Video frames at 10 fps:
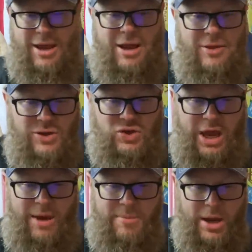This
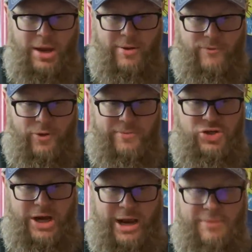came from
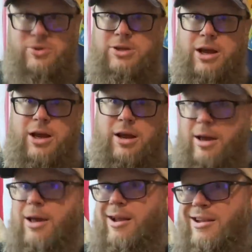James,
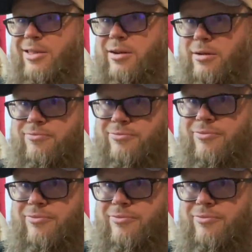another